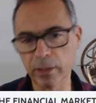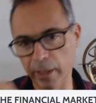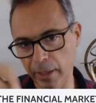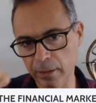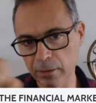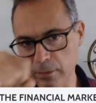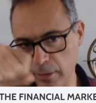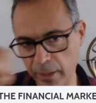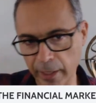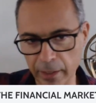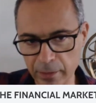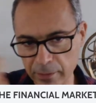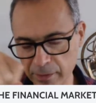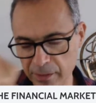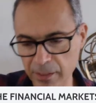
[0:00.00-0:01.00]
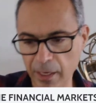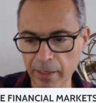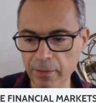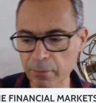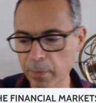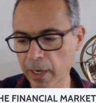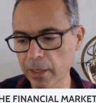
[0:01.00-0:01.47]
and
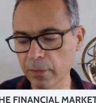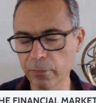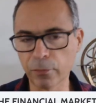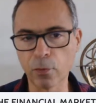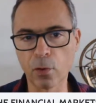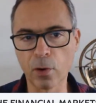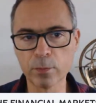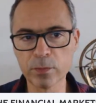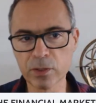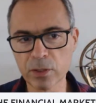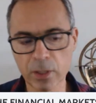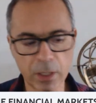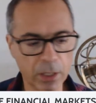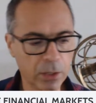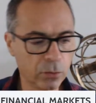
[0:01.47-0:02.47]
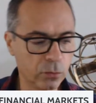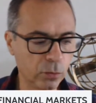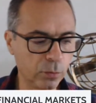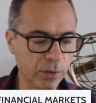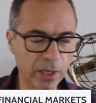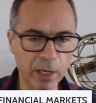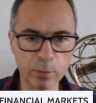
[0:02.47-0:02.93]
sign many forms to
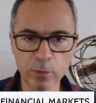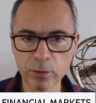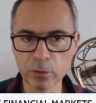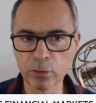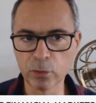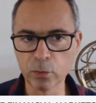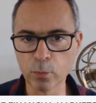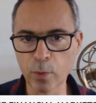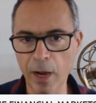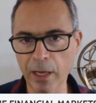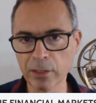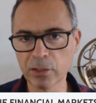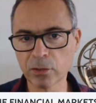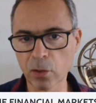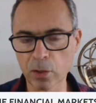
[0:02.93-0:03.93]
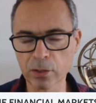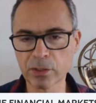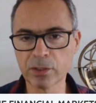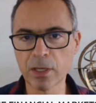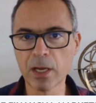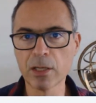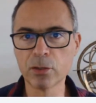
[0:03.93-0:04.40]
be able to buy
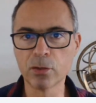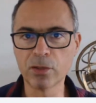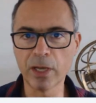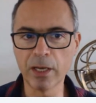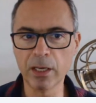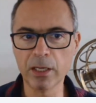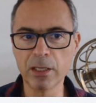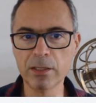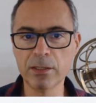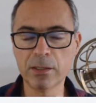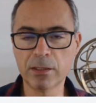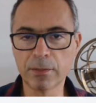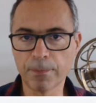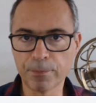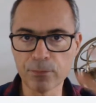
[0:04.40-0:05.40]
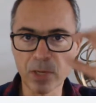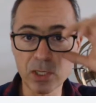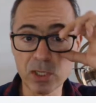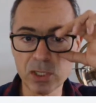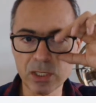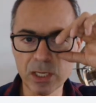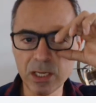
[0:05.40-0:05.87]
stocks. Today is
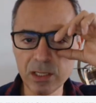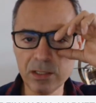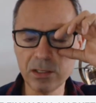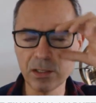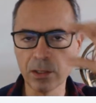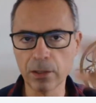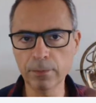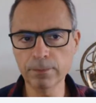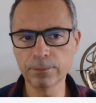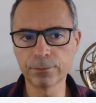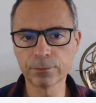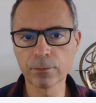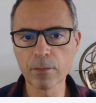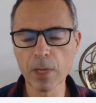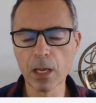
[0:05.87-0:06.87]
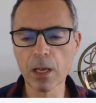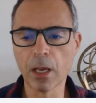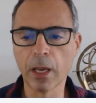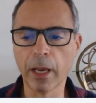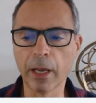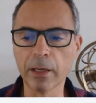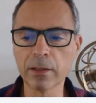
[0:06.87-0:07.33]
much easier,
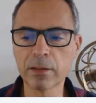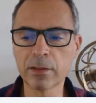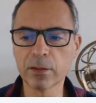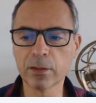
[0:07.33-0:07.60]
and